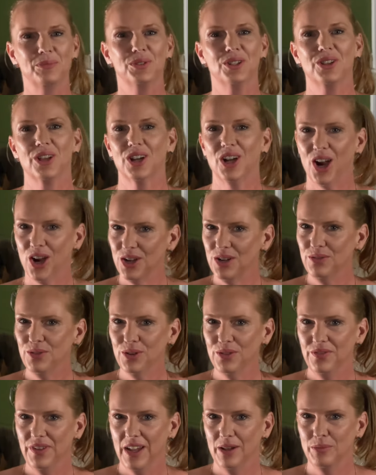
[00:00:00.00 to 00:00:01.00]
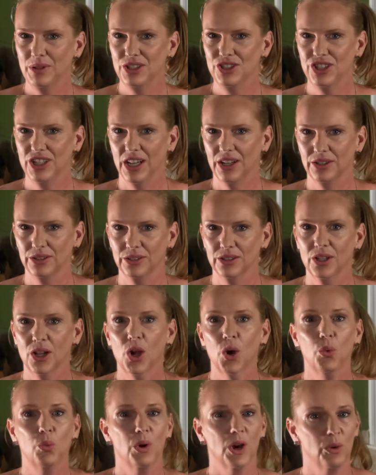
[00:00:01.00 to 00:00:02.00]
to the Carnivore Family channel,
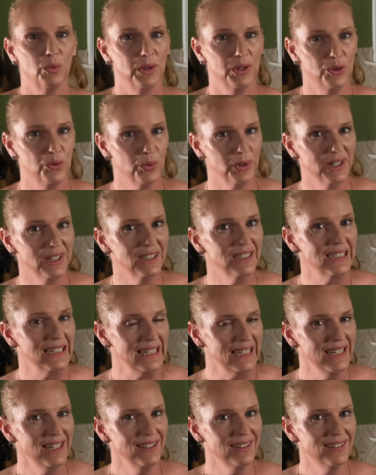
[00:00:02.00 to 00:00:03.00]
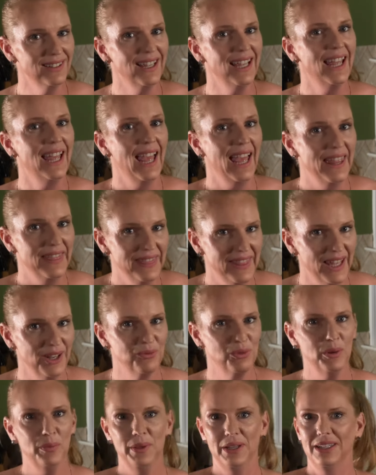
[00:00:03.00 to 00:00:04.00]
where we grill, eat, and then
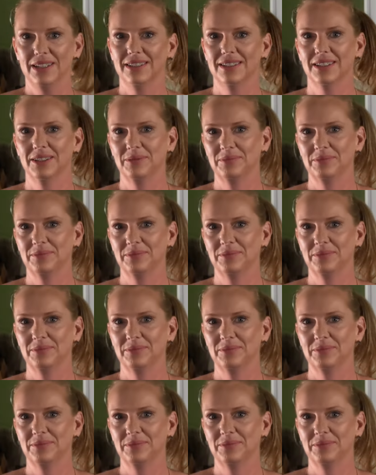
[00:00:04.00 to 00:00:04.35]
repeat.